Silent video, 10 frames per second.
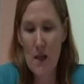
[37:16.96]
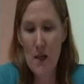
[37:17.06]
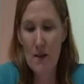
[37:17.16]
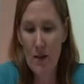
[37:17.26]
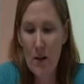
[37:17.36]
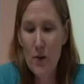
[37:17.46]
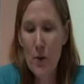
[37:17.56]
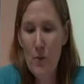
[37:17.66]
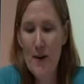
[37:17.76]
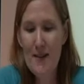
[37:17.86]
sought to
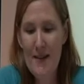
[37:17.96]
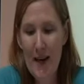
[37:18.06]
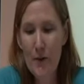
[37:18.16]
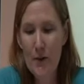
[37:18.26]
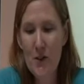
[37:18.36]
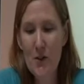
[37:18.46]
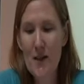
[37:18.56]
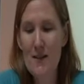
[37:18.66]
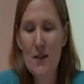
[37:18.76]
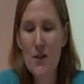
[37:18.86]
embrace negritude
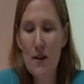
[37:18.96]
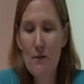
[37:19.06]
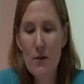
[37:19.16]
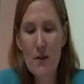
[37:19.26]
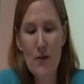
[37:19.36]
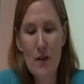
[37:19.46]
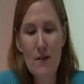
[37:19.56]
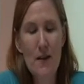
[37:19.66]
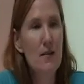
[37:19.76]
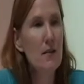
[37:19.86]
in such diverse
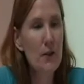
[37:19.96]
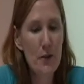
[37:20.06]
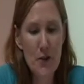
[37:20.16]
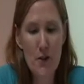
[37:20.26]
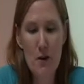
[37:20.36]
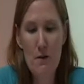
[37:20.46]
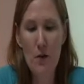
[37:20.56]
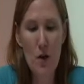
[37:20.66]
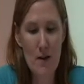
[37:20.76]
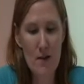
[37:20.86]
fields as literature,
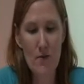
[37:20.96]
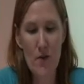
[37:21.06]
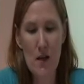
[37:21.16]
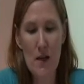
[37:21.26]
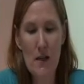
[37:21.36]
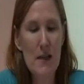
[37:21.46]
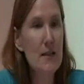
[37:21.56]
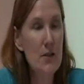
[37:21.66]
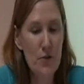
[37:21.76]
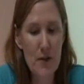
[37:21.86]
philosophy,
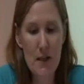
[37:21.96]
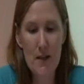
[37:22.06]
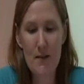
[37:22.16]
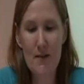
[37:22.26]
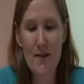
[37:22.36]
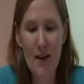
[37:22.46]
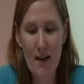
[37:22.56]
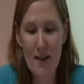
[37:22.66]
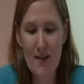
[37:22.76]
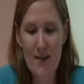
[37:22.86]
history,
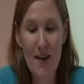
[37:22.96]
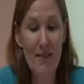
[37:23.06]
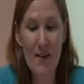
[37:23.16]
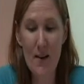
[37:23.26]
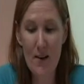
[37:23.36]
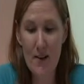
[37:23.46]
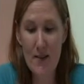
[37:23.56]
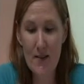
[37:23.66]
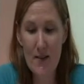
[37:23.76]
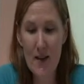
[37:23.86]
science, and the
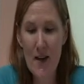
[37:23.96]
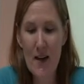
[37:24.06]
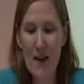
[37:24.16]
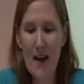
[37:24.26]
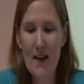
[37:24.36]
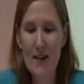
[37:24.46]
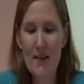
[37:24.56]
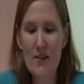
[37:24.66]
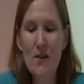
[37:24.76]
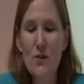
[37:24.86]
arts, and
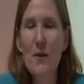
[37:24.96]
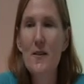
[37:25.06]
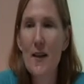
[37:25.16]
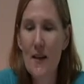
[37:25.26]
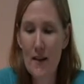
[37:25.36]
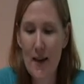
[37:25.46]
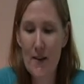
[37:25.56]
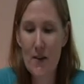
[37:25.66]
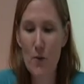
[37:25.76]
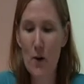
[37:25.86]
sought to
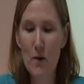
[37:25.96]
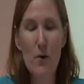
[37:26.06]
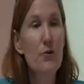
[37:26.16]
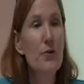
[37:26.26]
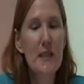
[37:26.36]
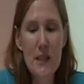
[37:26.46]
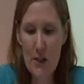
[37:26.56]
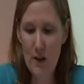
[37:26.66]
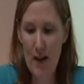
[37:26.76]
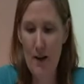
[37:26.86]
articulate, quote-unquote,
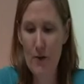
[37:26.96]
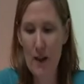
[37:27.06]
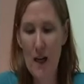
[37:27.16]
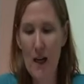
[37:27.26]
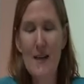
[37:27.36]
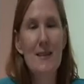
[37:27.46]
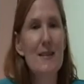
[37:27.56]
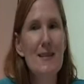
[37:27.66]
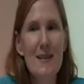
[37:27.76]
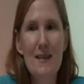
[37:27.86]
traditional Africa in
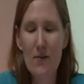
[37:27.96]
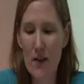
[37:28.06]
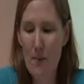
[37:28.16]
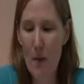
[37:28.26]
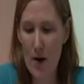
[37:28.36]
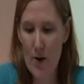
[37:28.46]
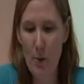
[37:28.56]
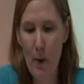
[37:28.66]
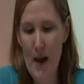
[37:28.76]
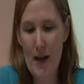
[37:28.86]
distinctively modern
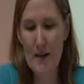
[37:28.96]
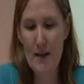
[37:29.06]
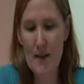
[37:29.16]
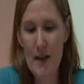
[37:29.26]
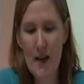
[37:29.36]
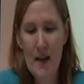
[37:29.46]
ways.